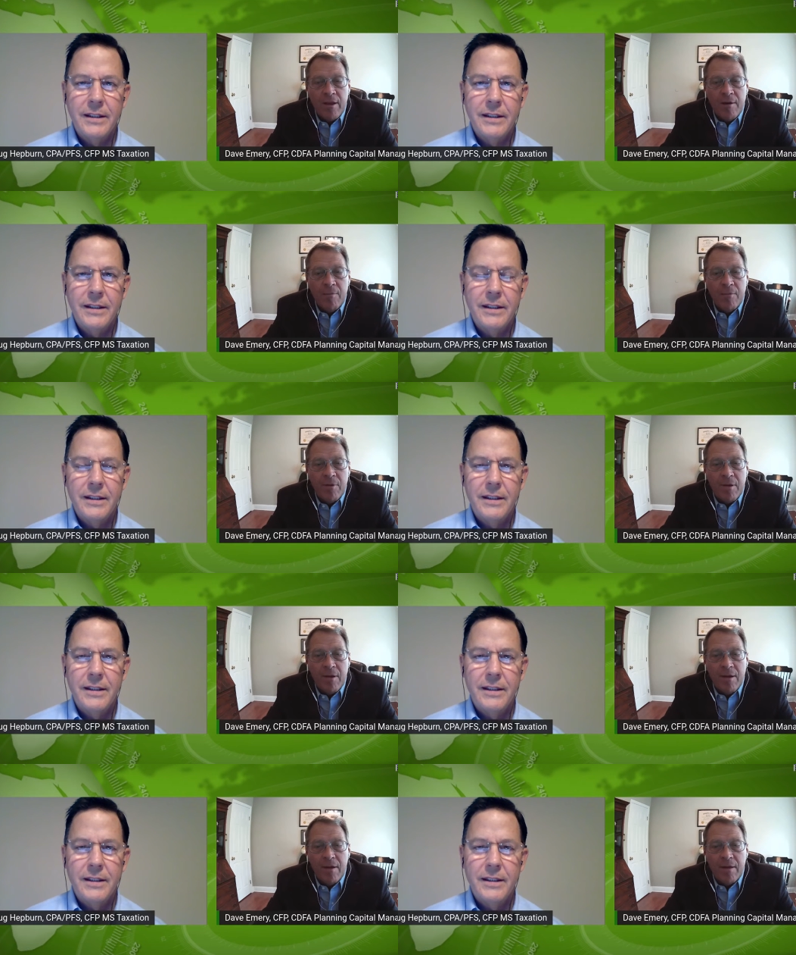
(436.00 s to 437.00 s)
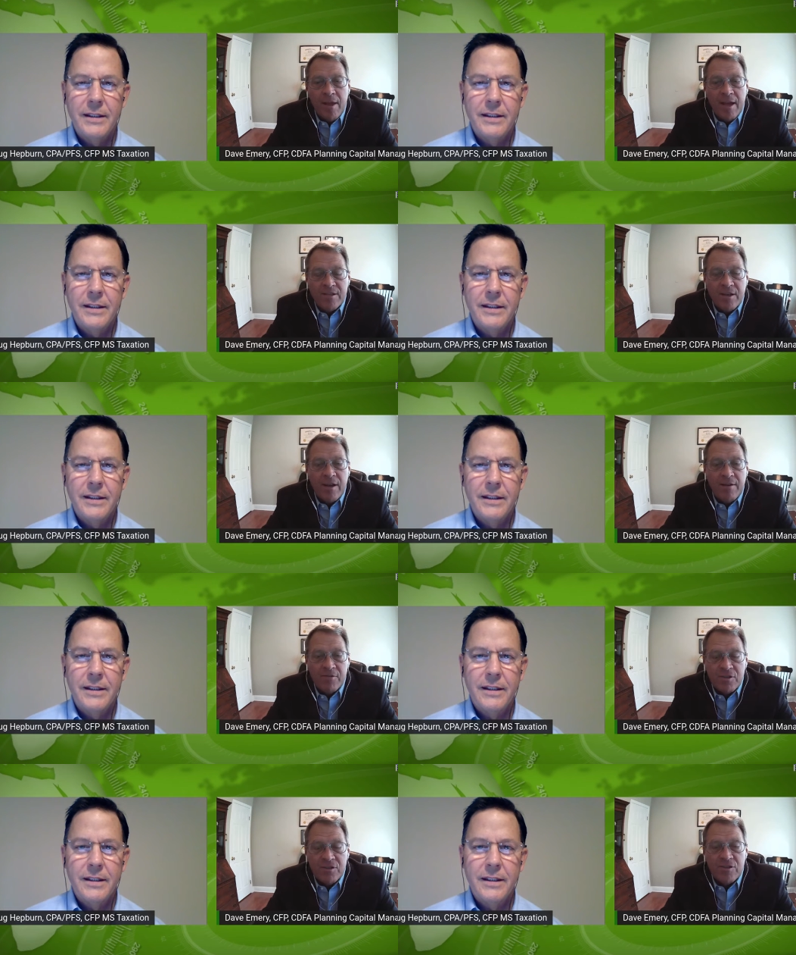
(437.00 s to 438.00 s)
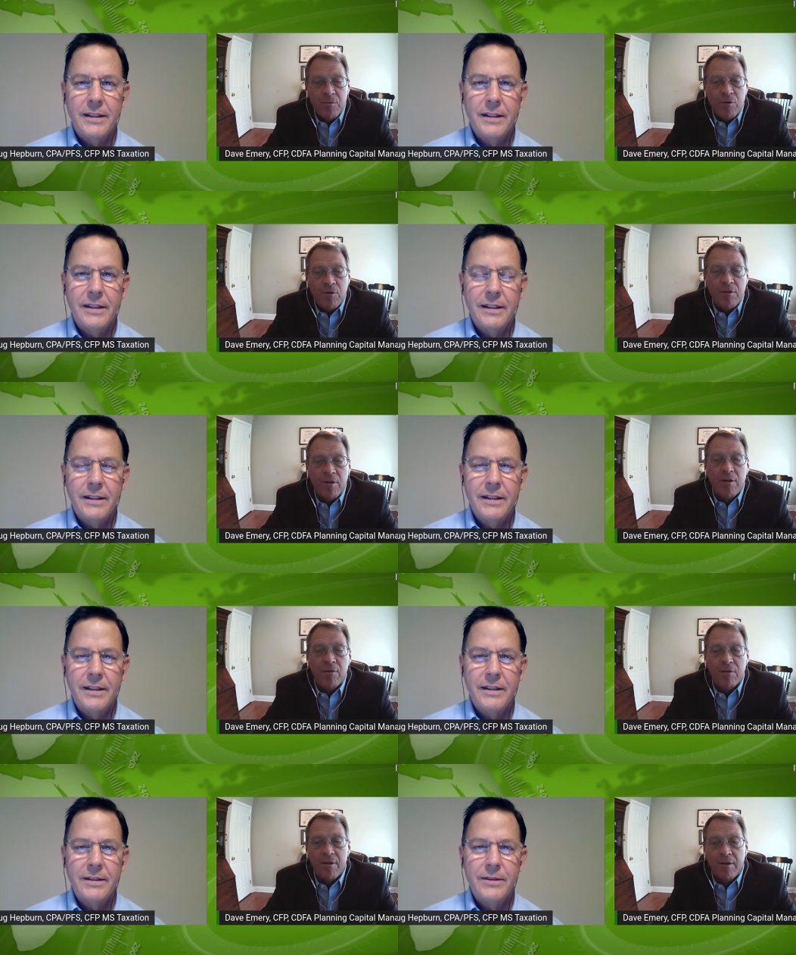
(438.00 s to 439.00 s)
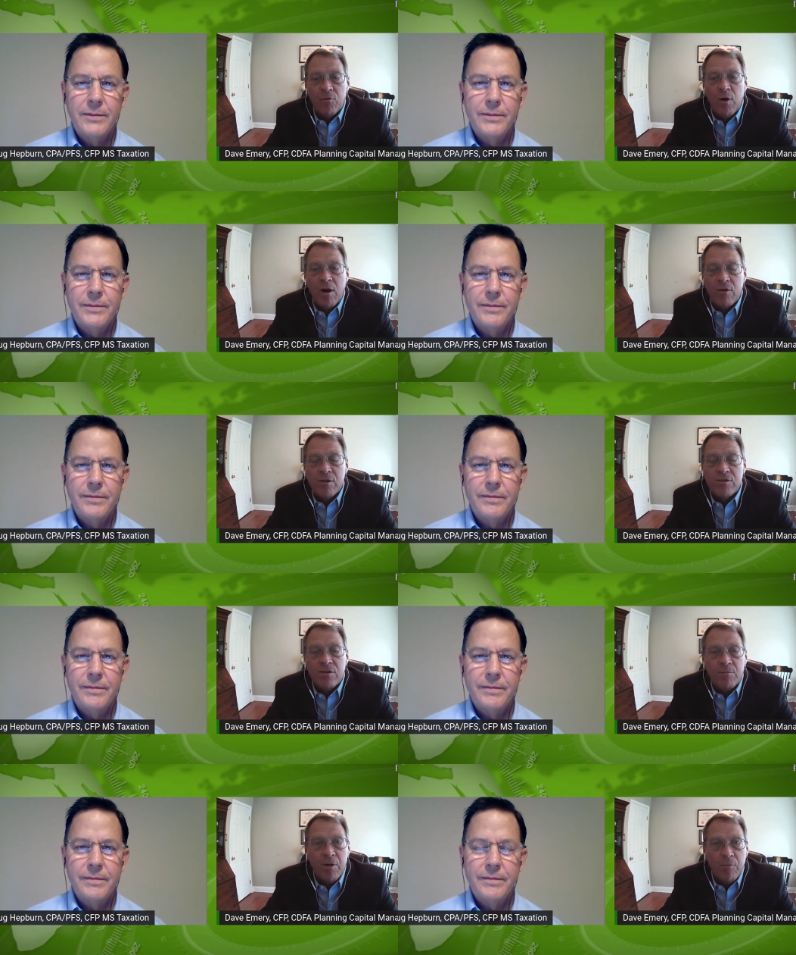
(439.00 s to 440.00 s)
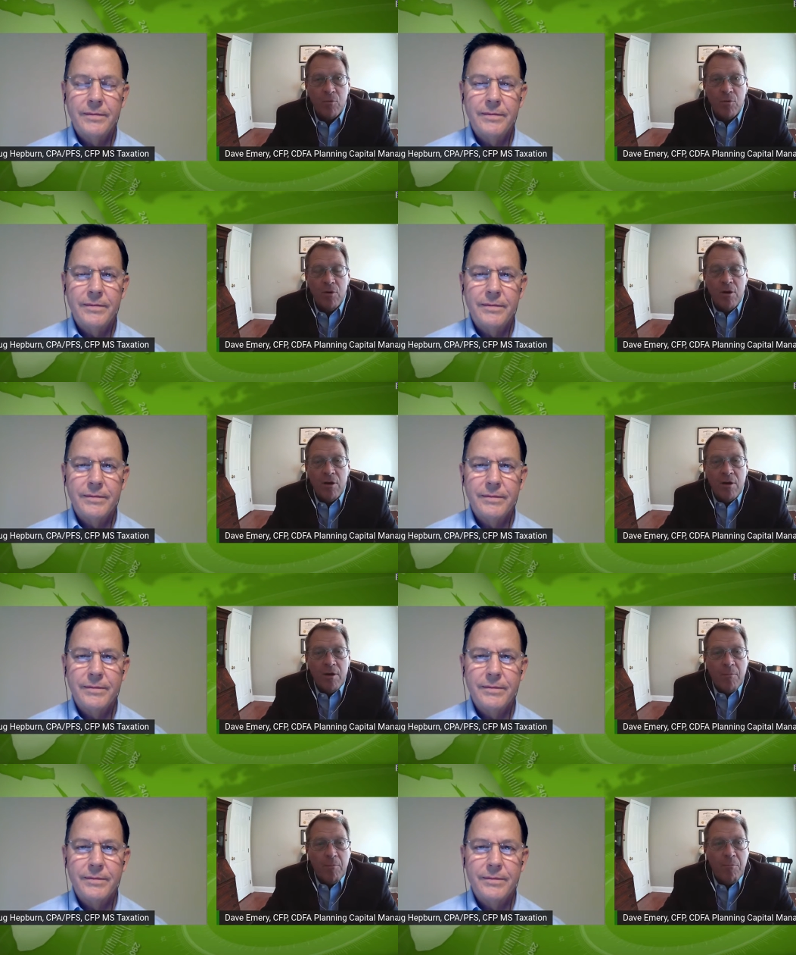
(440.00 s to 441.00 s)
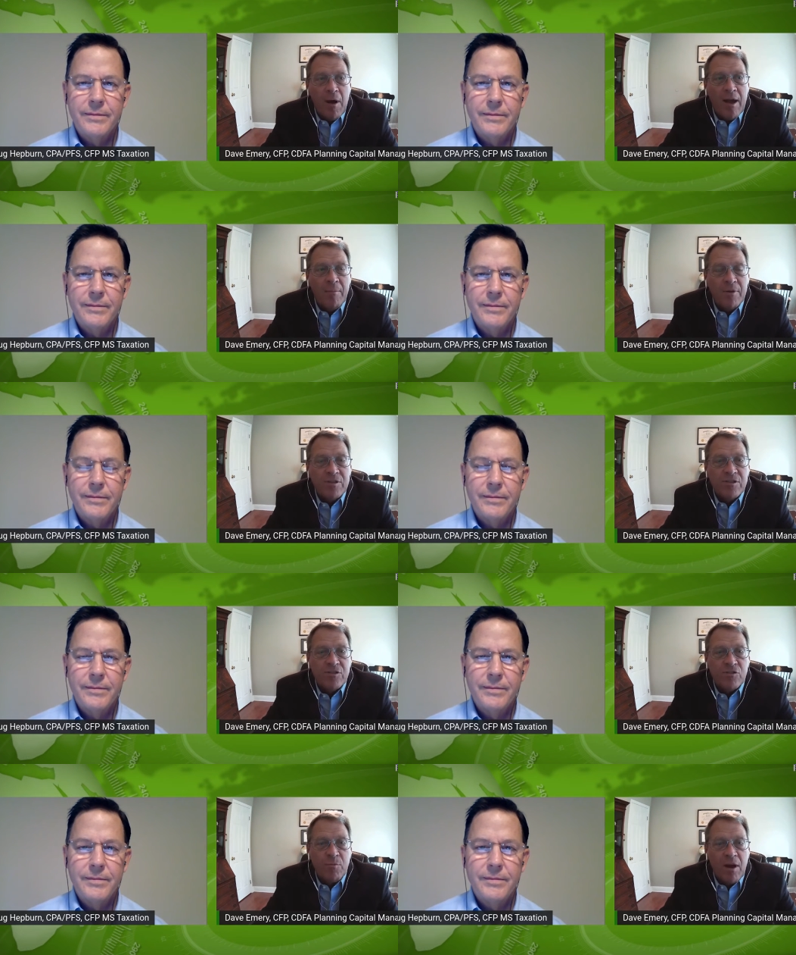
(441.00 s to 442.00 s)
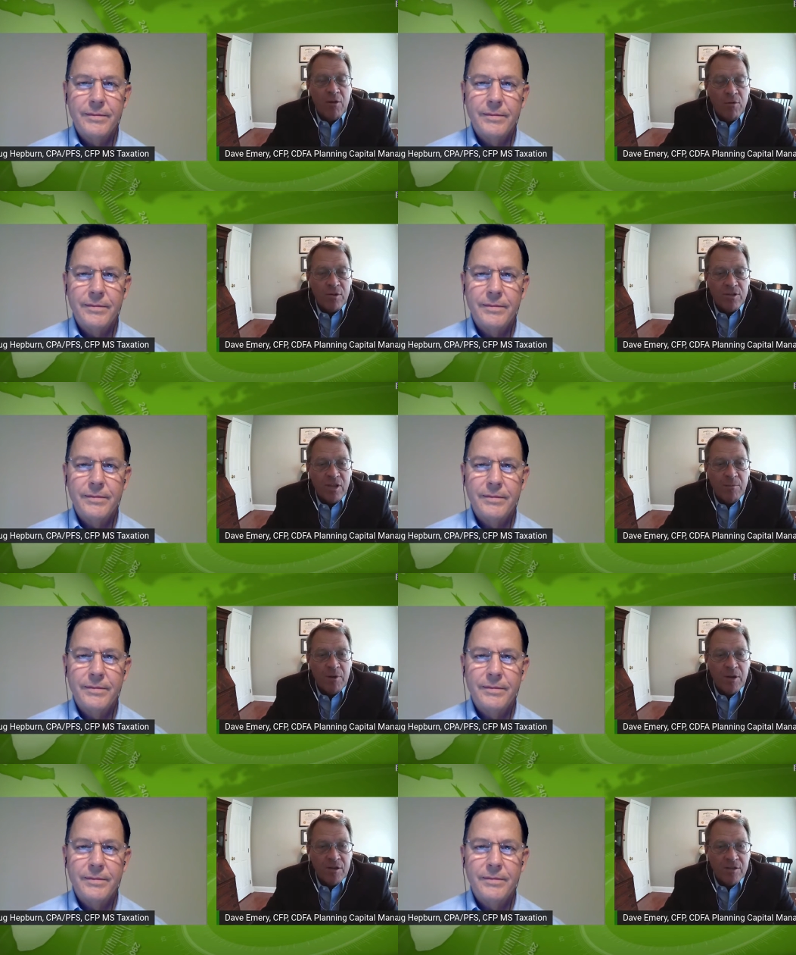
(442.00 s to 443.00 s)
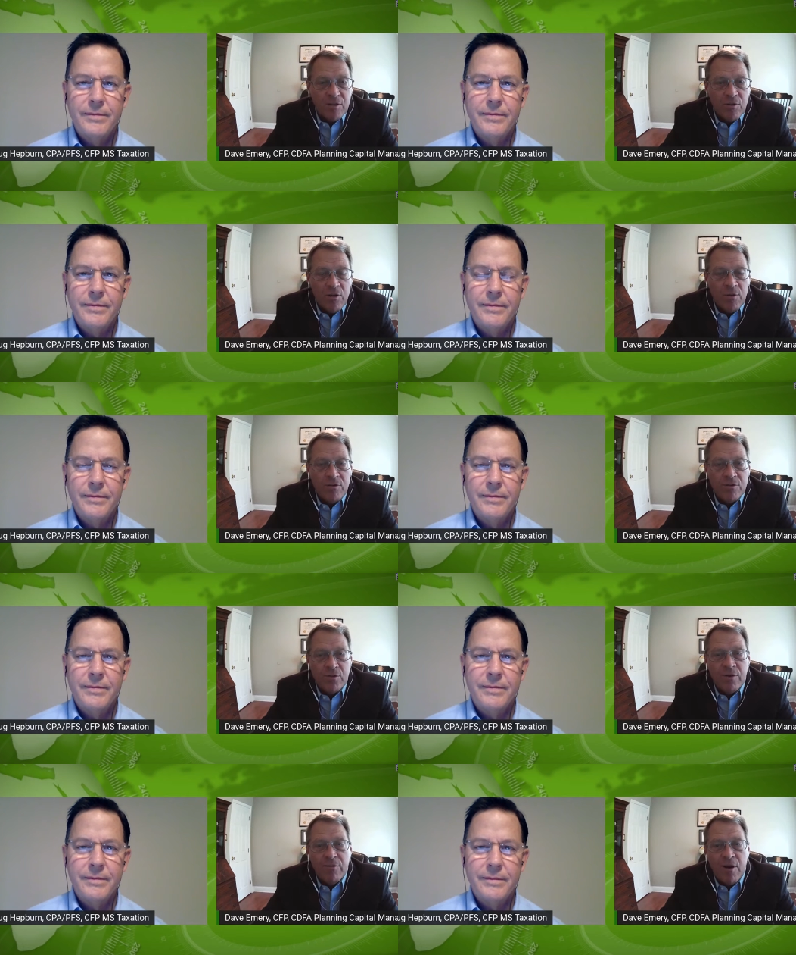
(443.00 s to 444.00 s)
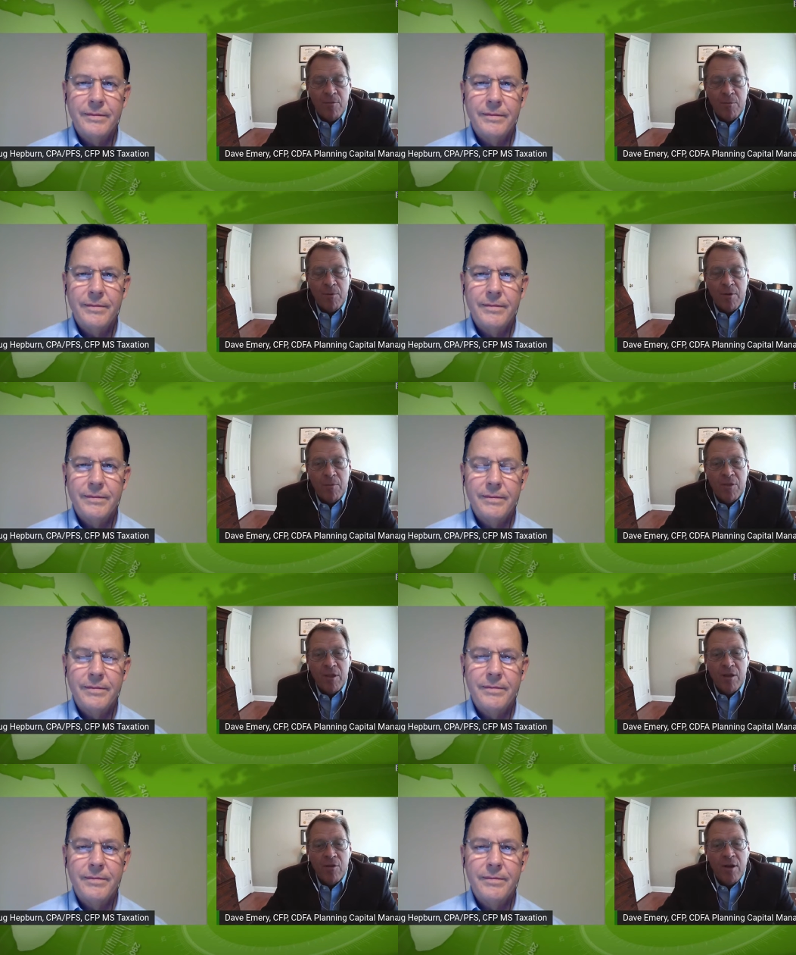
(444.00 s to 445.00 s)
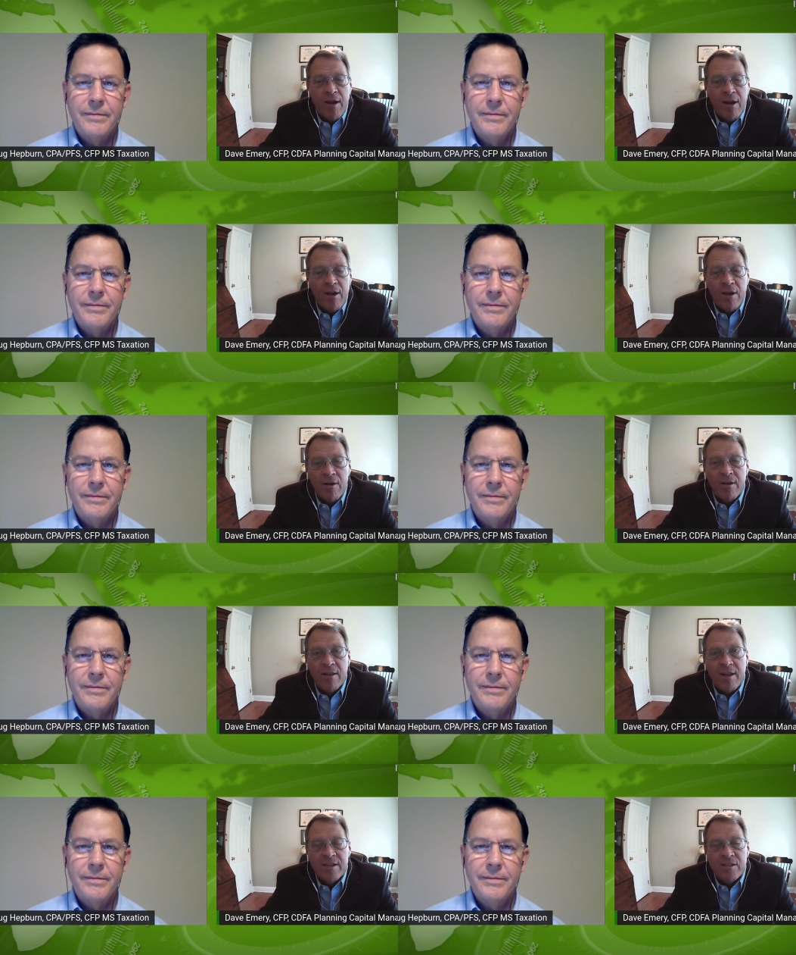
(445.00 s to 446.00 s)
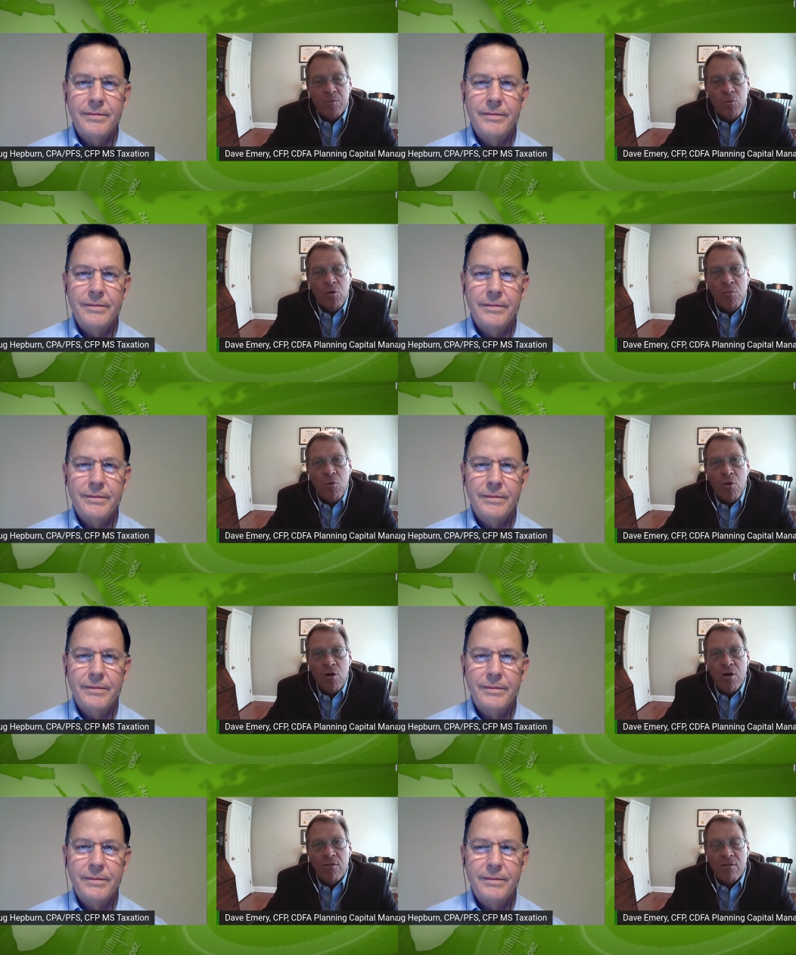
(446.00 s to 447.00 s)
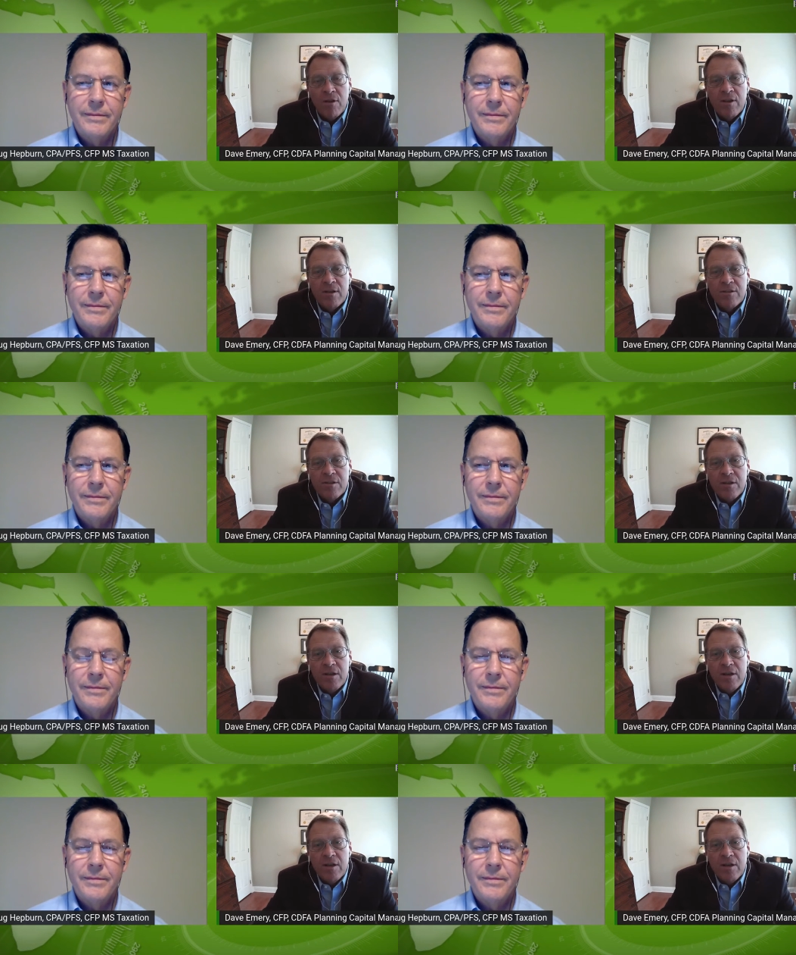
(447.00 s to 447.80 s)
Speaker 1: Um, uh, yes, I, have seen similar you know inquiries on people buying businesses or buying real estate because the low interest rate environment. But but the other area that I see more and more of is